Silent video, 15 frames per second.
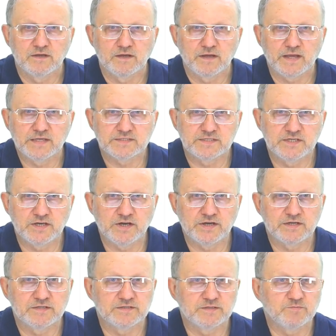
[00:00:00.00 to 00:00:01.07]
has
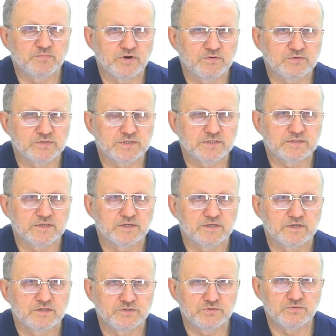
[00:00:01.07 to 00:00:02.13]
done in the process
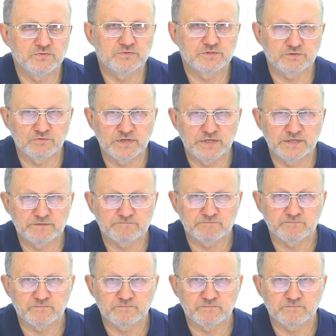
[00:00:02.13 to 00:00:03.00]
2,3.